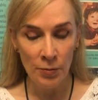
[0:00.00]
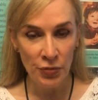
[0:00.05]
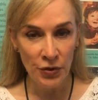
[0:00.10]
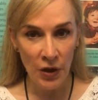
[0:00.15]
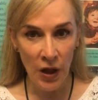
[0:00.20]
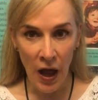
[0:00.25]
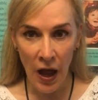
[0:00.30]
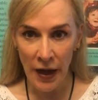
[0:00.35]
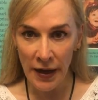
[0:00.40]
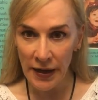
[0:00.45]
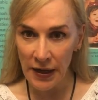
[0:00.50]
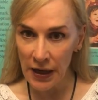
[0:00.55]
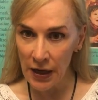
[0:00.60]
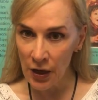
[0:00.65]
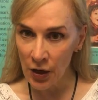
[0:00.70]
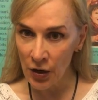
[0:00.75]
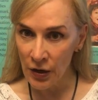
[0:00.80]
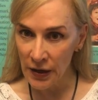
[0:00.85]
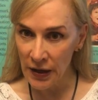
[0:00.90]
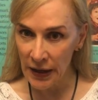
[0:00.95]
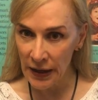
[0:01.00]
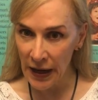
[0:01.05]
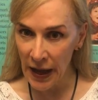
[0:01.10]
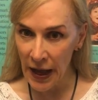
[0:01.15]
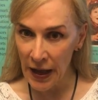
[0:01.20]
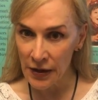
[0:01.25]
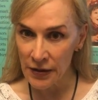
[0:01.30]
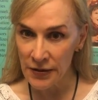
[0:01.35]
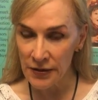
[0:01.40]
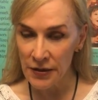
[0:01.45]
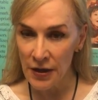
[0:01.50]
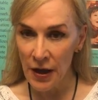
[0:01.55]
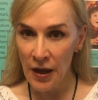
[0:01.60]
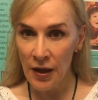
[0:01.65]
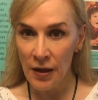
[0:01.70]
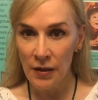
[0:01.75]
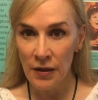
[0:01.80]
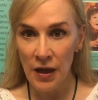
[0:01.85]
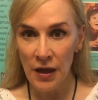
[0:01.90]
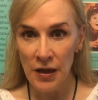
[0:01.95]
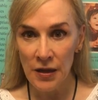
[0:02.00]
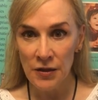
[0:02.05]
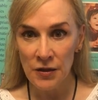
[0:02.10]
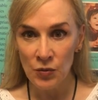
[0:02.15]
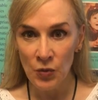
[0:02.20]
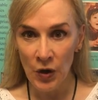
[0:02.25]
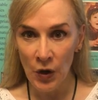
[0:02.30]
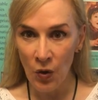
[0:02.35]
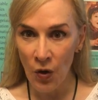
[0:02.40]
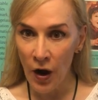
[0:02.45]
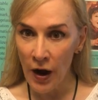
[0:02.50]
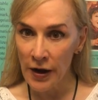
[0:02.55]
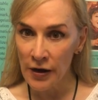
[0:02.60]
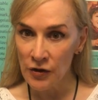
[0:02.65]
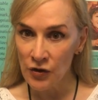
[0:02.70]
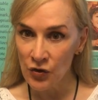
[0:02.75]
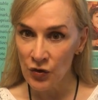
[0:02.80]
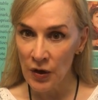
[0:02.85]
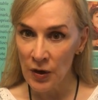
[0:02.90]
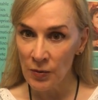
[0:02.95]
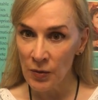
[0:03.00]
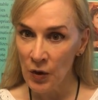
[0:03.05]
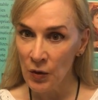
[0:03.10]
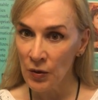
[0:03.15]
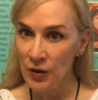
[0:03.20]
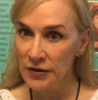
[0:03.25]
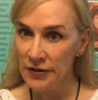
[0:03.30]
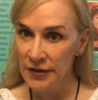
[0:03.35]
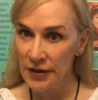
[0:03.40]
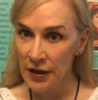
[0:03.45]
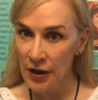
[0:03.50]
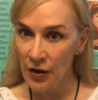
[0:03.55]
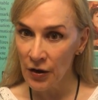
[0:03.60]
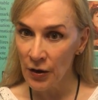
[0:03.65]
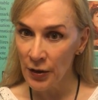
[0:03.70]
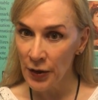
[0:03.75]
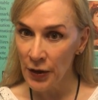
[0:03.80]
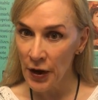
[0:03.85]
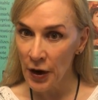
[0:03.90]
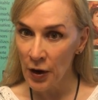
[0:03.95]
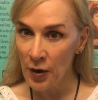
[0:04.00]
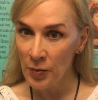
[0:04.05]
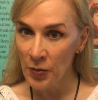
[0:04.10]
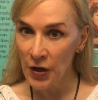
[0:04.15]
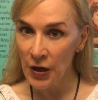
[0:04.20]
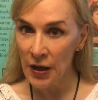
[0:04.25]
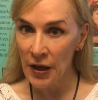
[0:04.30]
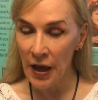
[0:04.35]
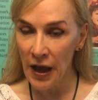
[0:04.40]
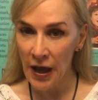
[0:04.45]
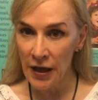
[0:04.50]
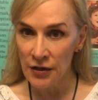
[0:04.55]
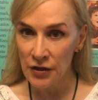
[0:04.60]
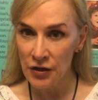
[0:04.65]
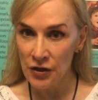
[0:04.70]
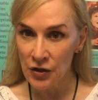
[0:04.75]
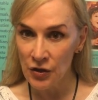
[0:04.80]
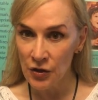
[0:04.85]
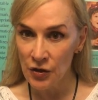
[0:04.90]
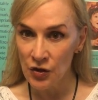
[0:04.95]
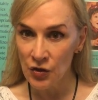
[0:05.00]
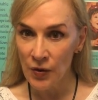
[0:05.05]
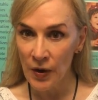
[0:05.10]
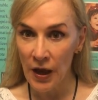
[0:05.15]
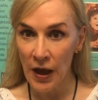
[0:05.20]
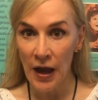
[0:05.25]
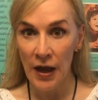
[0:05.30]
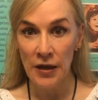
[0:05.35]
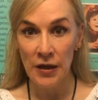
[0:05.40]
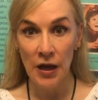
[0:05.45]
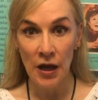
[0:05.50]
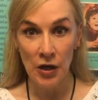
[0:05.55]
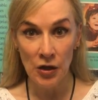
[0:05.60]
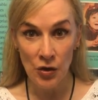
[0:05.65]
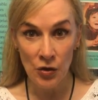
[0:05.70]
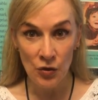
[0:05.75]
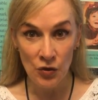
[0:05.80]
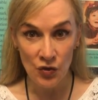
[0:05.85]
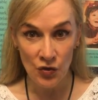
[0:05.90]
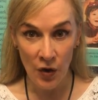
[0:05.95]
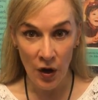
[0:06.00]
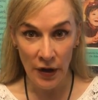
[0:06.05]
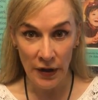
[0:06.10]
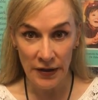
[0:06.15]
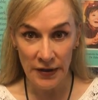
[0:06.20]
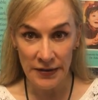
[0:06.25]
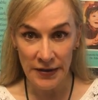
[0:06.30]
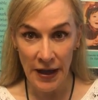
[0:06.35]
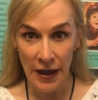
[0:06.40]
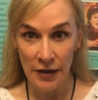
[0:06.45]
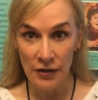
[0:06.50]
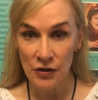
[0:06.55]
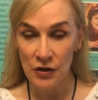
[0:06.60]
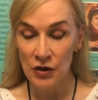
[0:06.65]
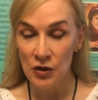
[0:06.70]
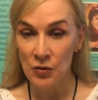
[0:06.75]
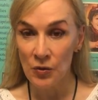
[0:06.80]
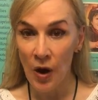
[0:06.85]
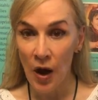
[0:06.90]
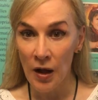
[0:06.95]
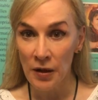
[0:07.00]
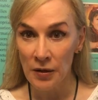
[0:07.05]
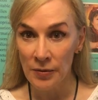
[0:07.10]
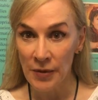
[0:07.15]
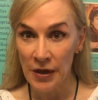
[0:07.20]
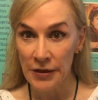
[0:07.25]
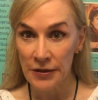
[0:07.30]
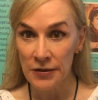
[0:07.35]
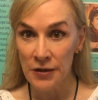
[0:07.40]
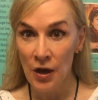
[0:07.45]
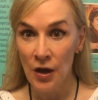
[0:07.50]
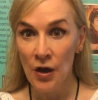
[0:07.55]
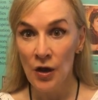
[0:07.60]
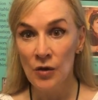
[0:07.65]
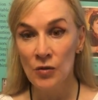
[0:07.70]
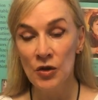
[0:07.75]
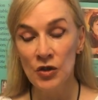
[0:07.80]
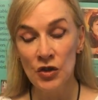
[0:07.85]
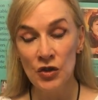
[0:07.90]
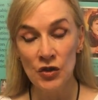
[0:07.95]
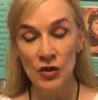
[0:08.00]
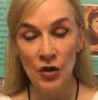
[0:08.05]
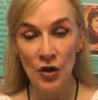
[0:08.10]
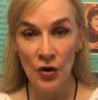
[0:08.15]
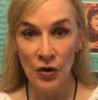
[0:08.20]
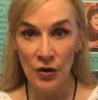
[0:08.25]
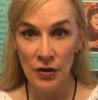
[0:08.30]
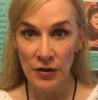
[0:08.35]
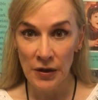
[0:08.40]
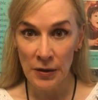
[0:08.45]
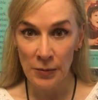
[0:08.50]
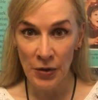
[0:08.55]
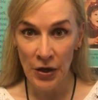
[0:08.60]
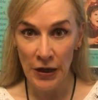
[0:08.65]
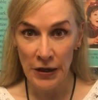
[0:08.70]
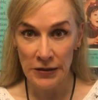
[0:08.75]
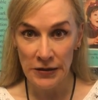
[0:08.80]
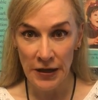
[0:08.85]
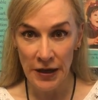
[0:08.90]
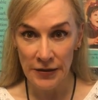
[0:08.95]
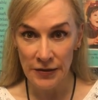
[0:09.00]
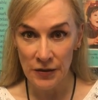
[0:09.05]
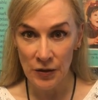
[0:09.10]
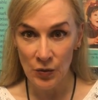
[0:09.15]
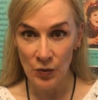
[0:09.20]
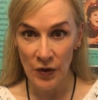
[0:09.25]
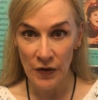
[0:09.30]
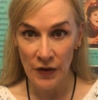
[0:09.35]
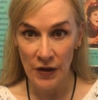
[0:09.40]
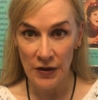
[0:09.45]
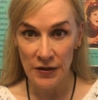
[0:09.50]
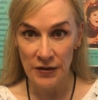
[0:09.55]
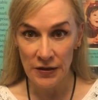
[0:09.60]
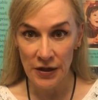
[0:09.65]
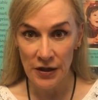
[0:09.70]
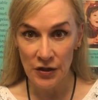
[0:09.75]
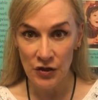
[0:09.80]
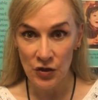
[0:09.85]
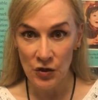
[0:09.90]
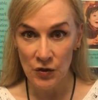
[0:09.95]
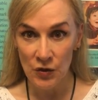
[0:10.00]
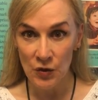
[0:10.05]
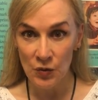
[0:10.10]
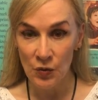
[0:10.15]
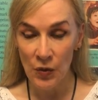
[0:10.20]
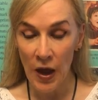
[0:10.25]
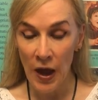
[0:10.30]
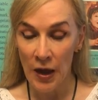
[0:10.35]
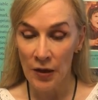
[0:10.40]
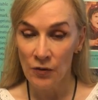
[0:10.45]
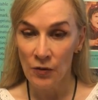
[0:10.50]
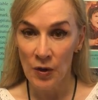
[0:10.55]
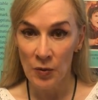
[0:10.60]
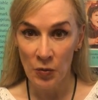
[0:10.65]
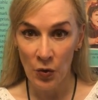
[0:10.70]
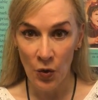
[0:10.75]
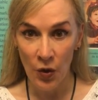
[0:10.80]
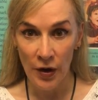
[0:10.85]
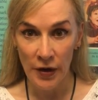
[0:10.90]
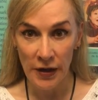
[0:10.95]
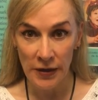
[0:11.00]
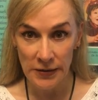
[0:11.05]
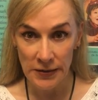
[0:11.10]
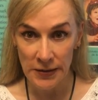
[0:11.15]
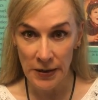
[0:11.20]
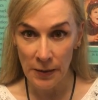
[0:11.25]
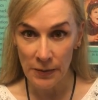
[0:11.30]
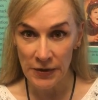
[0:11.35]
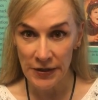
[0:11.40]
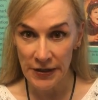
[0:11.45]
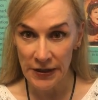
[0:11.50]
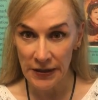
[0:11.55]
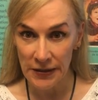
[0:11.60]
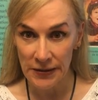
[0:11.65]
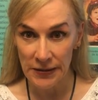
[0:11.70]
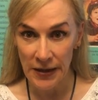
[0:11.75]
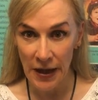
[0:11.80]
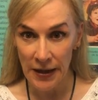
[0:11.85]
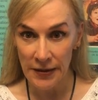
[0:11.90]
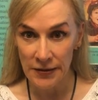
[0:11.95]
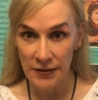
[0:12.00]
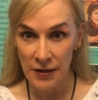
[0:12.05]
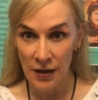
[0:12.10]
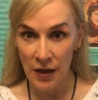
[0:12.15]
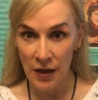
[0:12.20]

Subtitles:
block ear canals. These require treatment with sclerotherapy and surgery, and a new drug is out, sirolimus, which is currently being tested with these lesions and reporting some success.